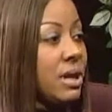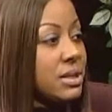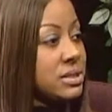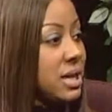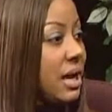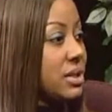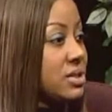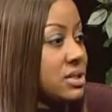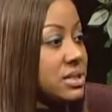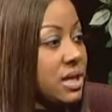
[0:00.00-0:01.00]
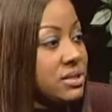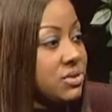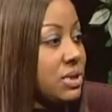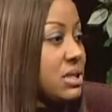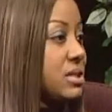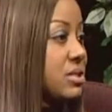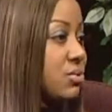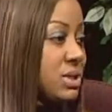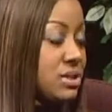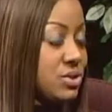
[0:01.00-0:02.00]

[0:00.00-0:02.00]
stylish accessories, exquisite